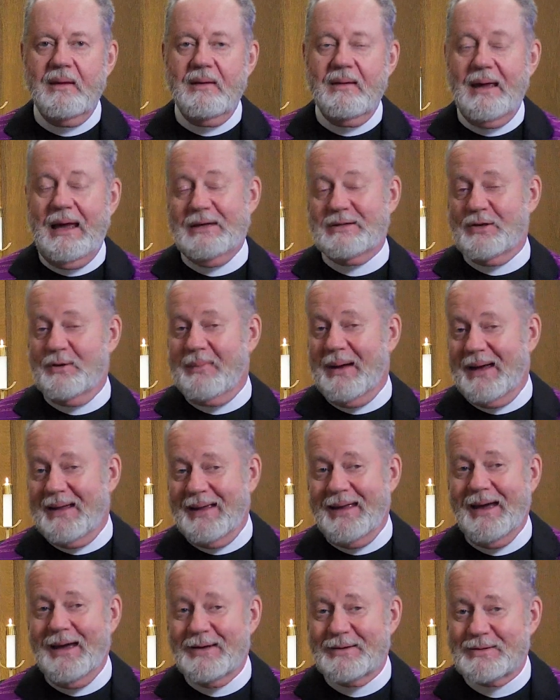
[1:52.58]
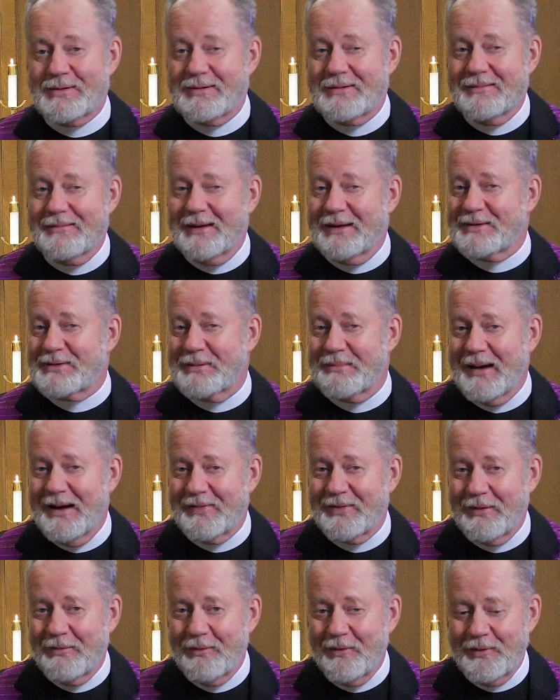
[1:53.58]
As you might guess, it's
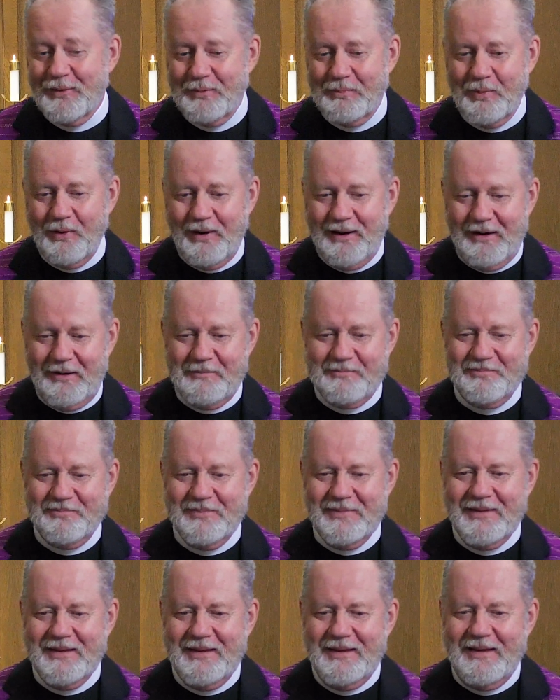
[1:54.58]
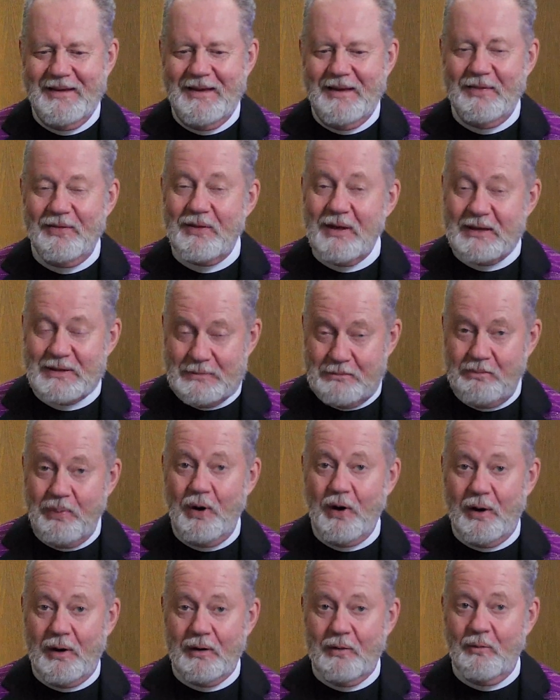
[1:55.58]
about the Lord's Prayer. This
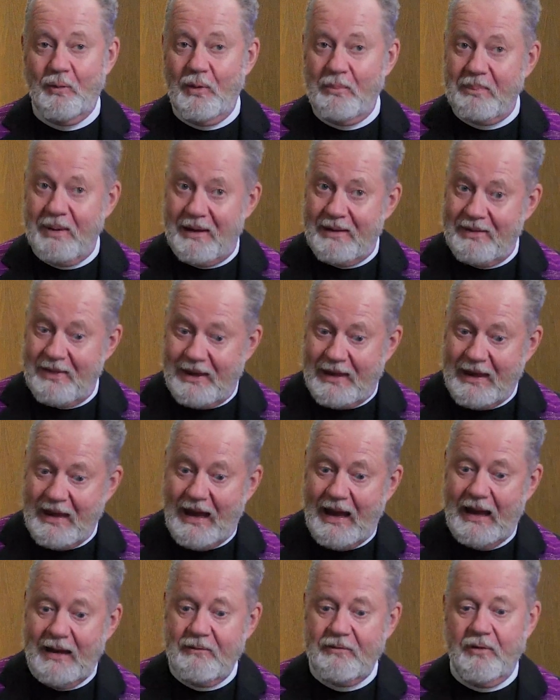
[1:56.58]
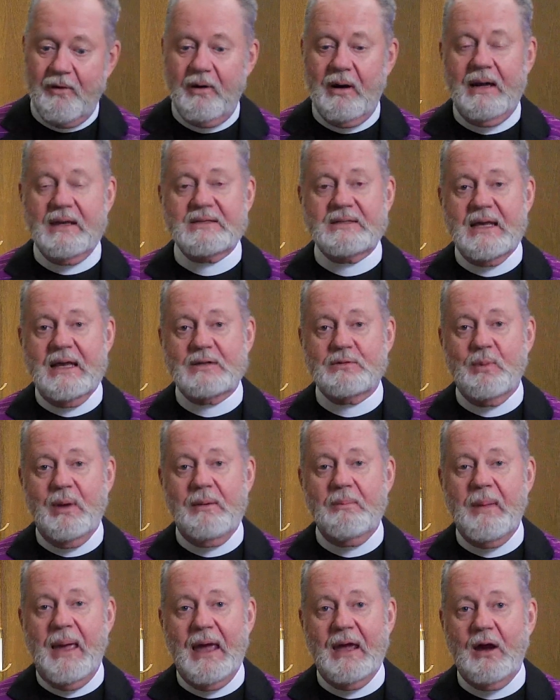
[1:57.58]
book will be the guide for us as we
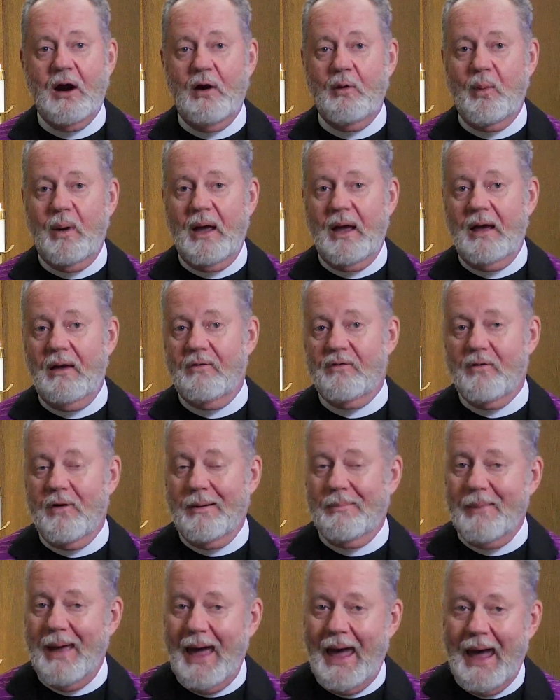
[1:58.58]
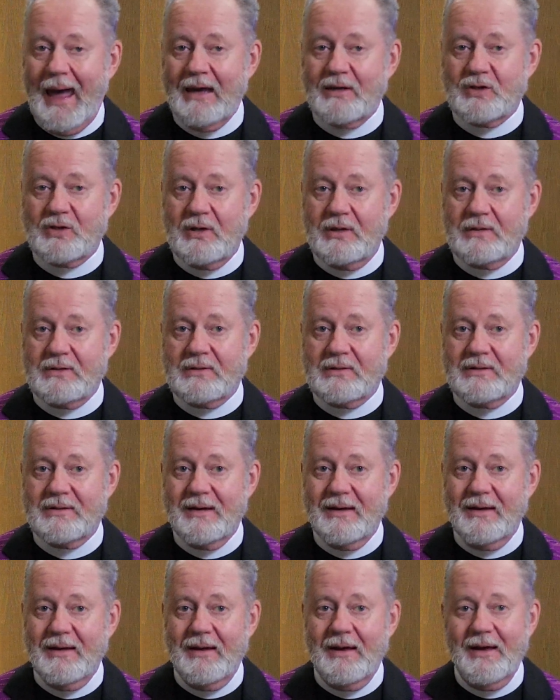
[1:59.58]
make our way from ashes
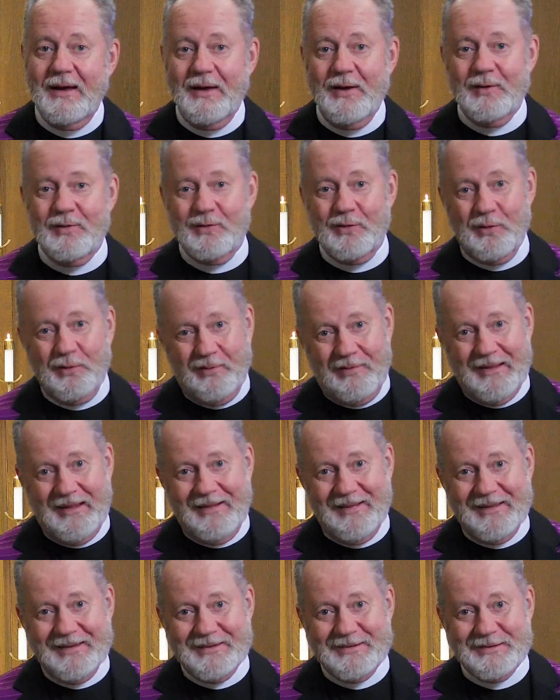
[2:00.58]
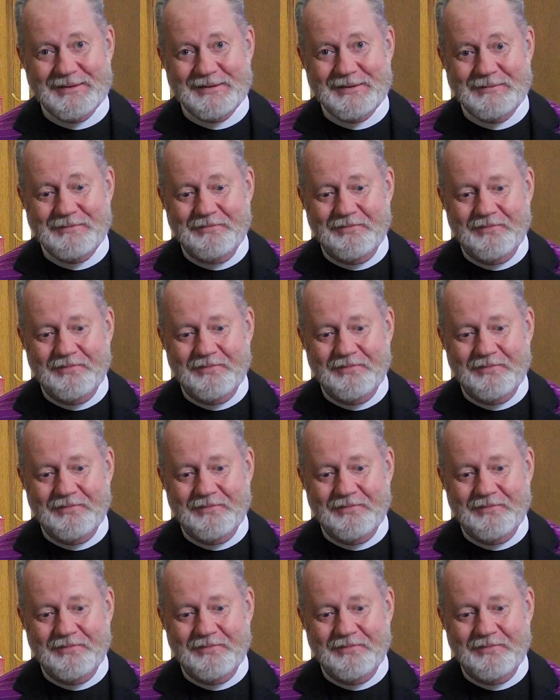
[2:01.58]
to lilies.